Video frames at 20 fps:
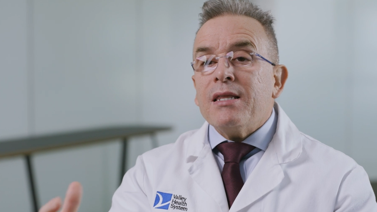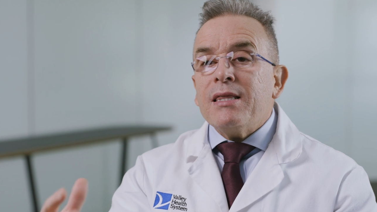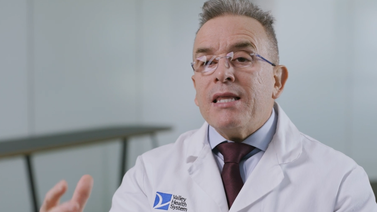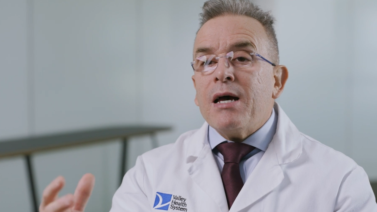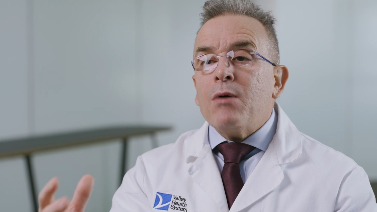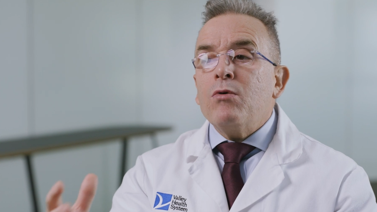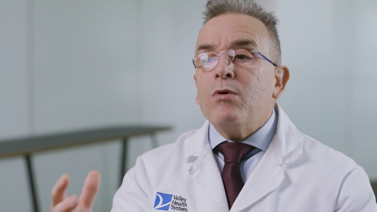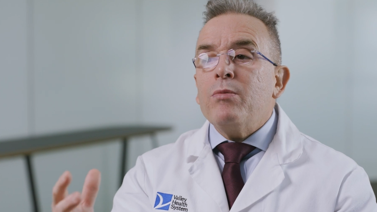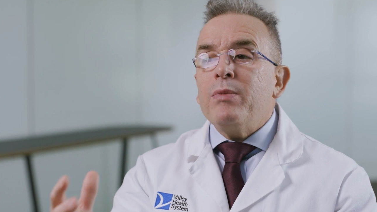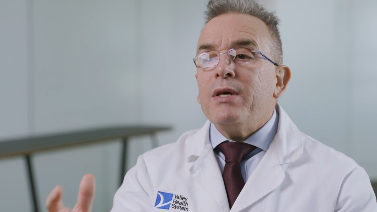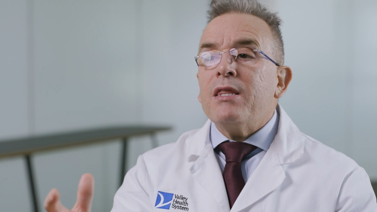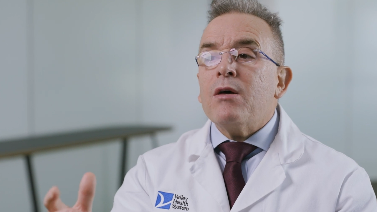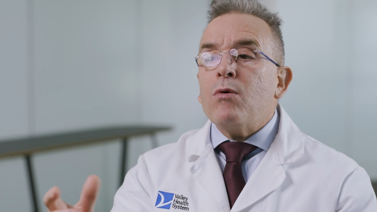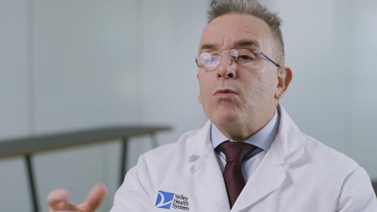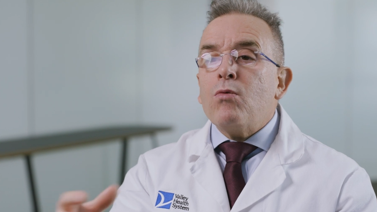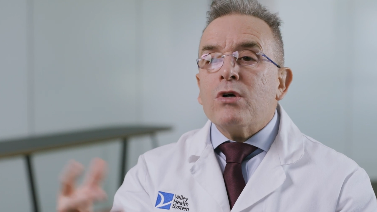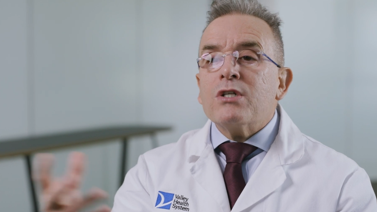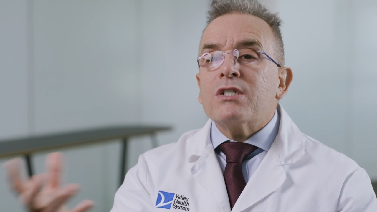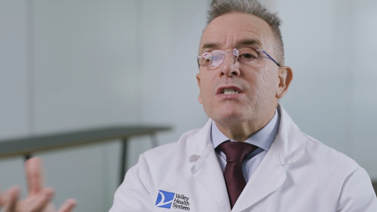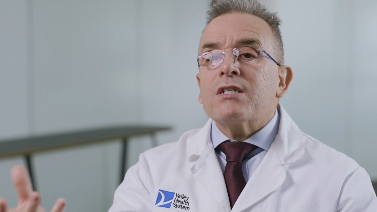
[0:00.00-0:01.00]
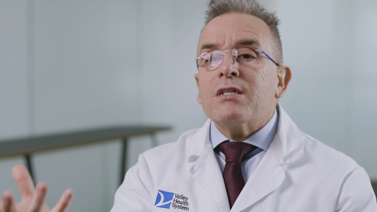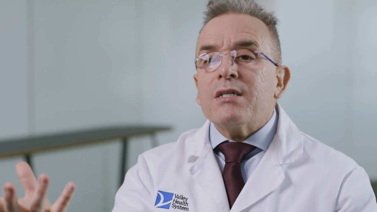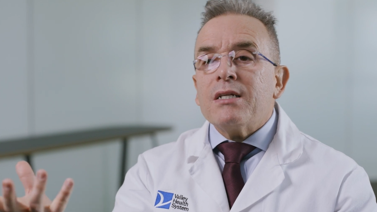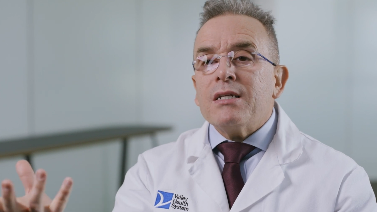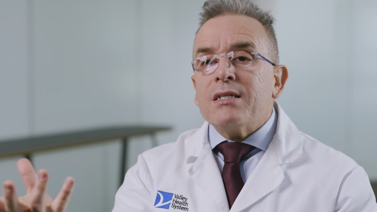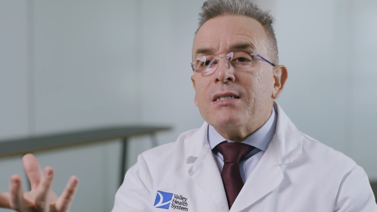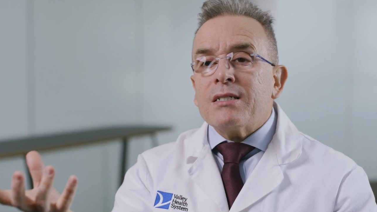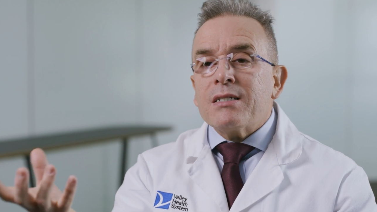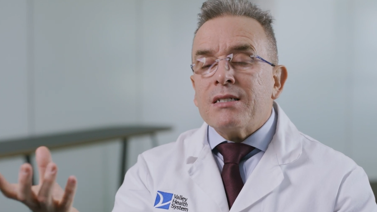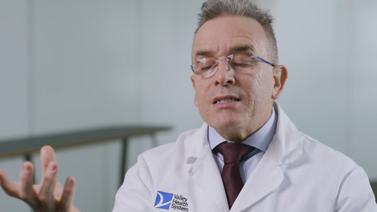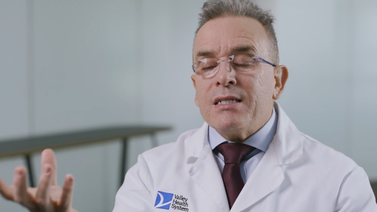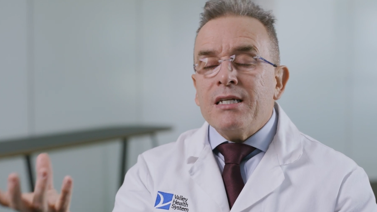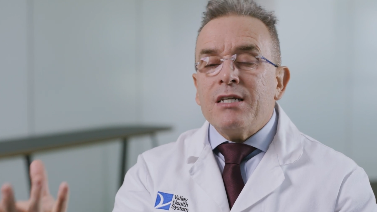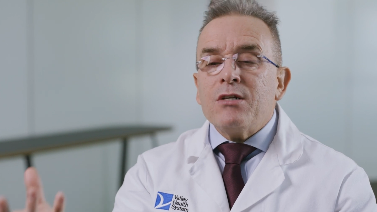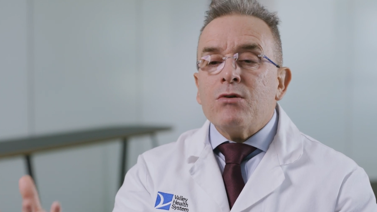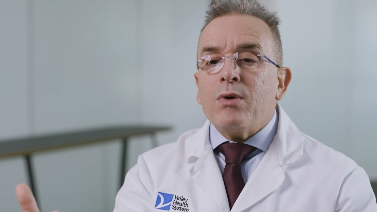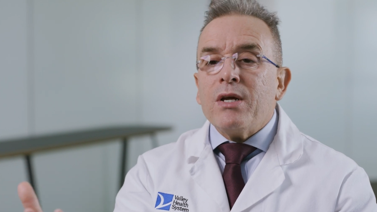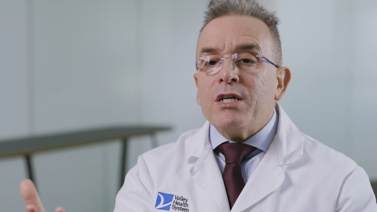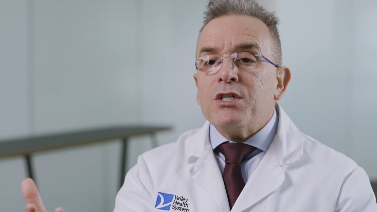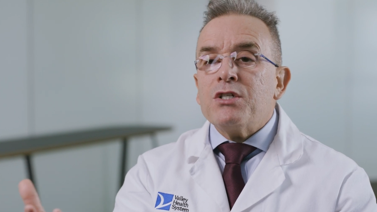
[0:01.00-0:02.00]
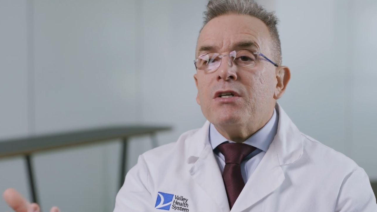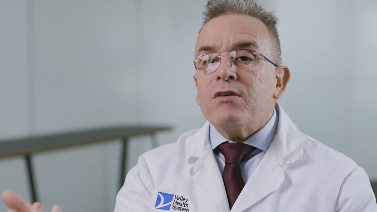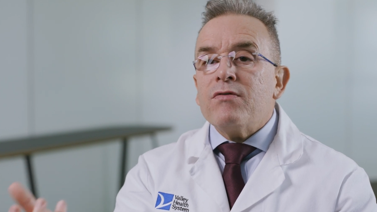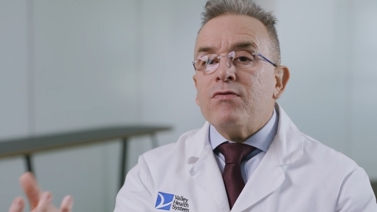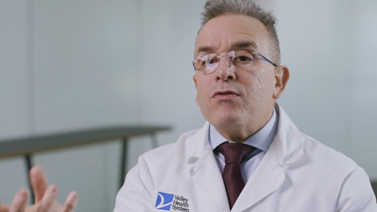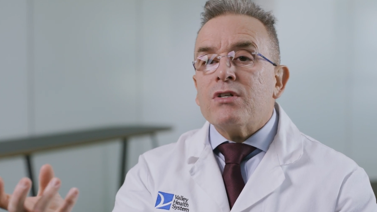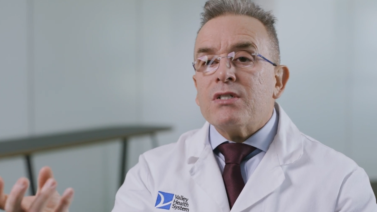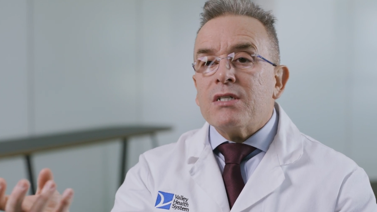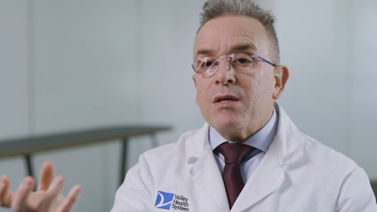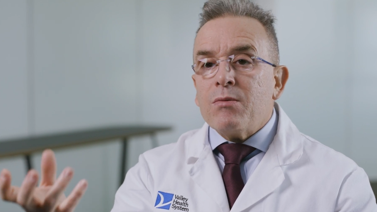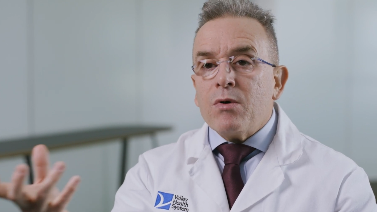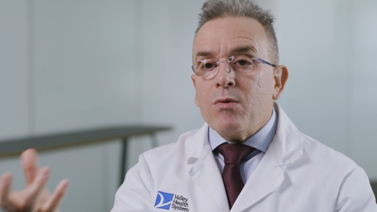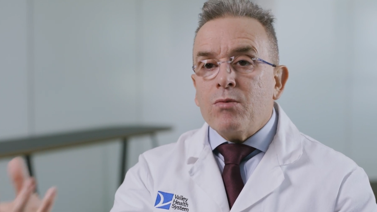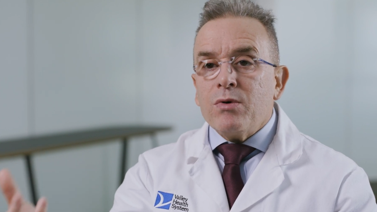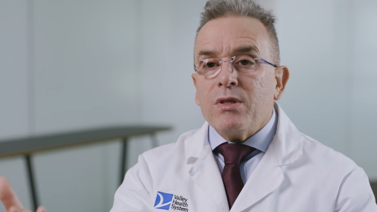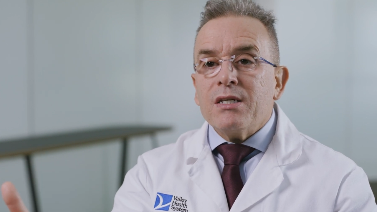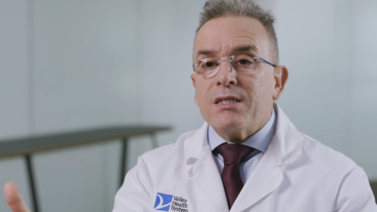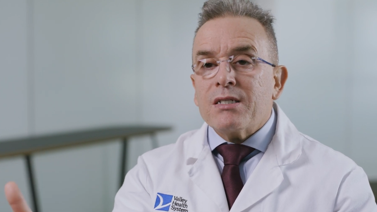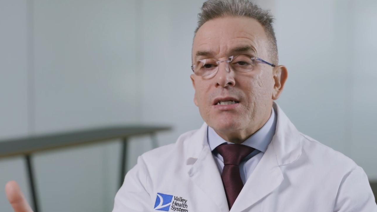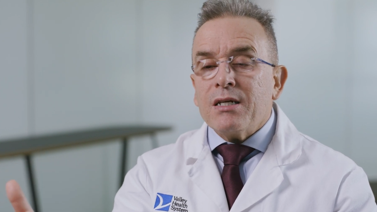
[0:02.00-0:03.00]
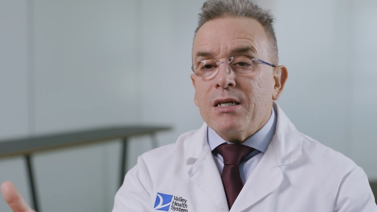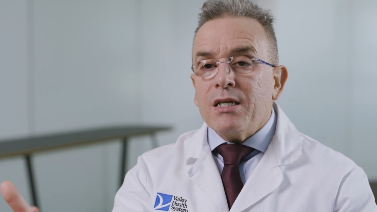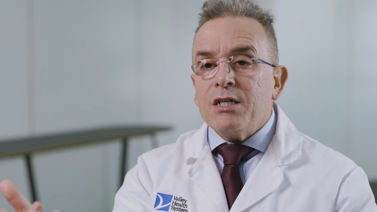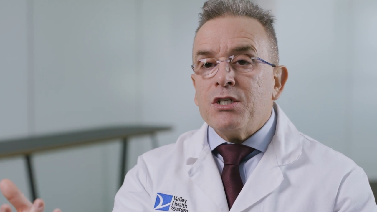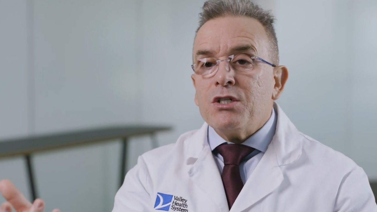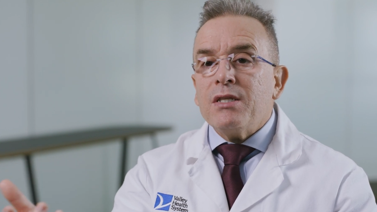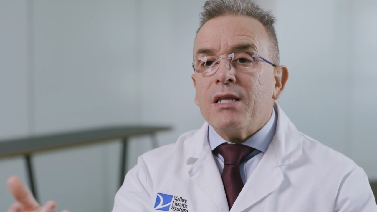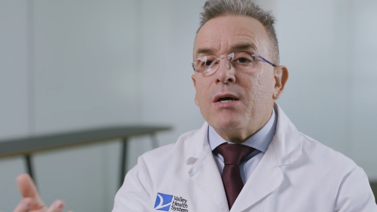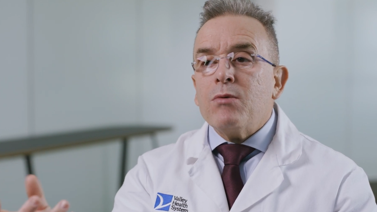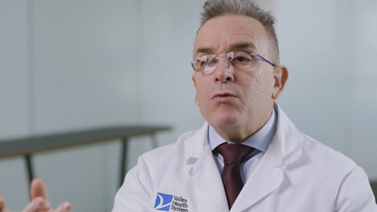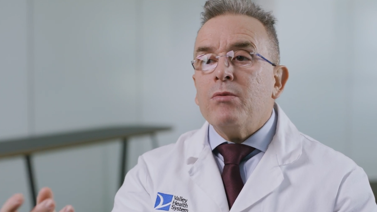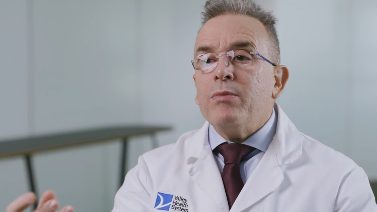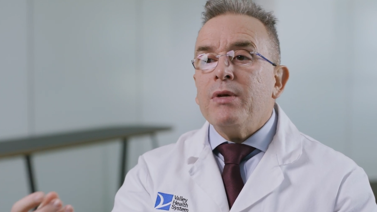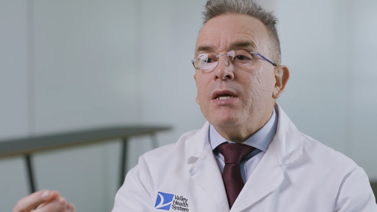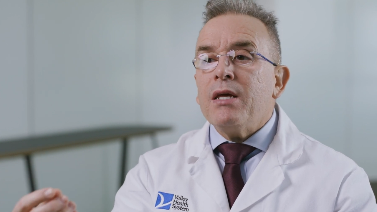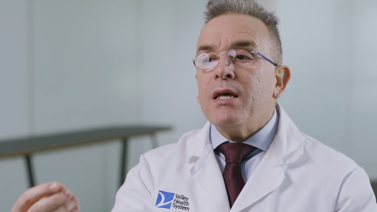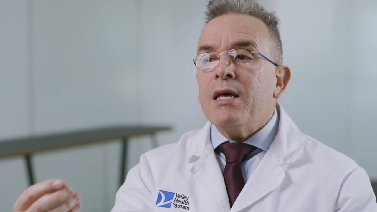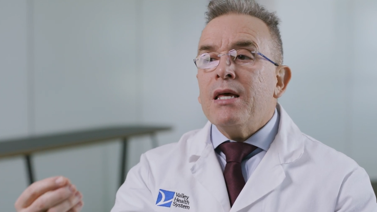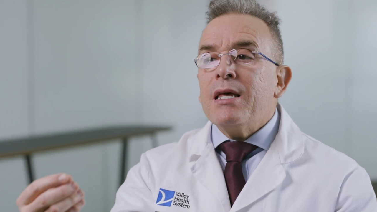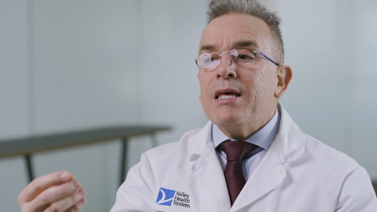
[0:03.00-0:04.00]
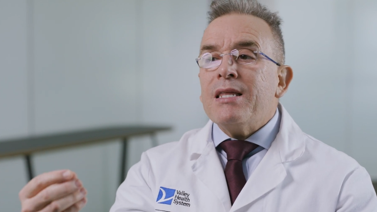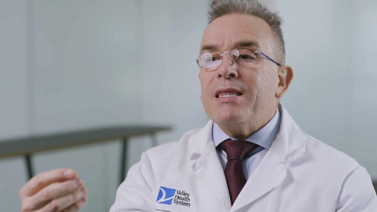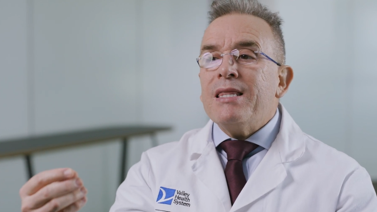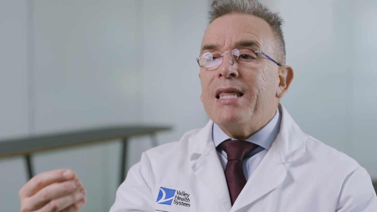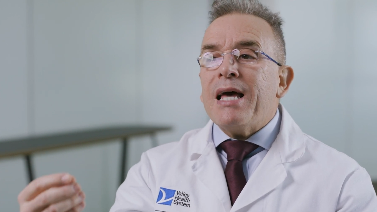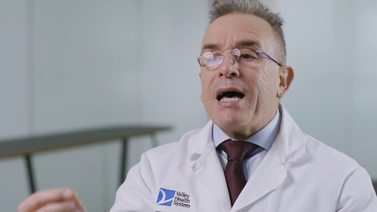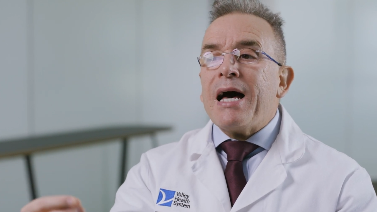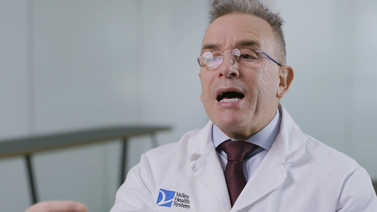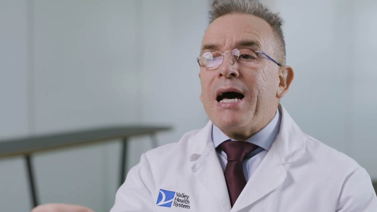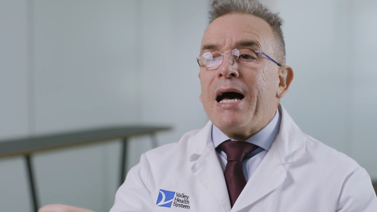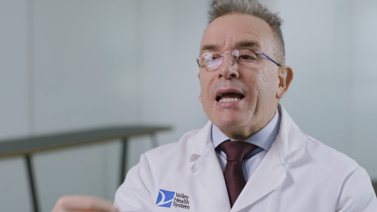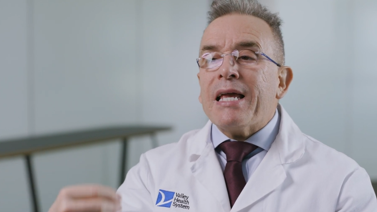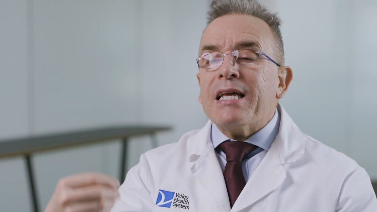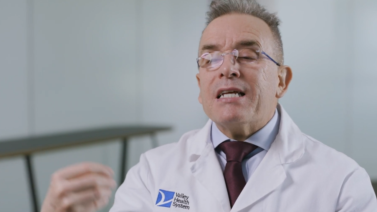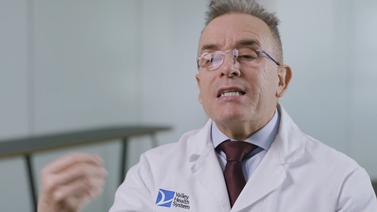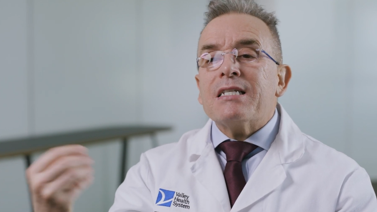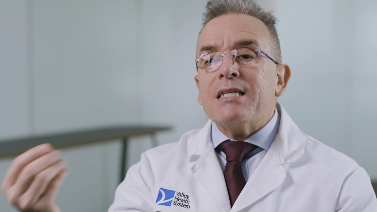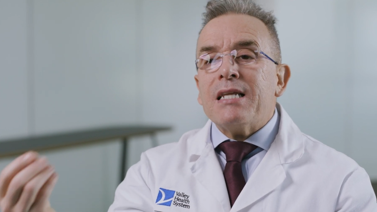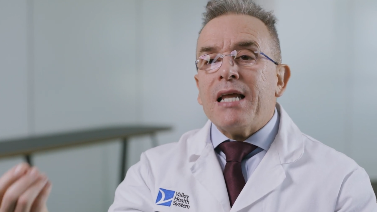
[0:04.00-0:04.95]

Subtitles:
That would be the worst situation for someone with this condition. That would be the highest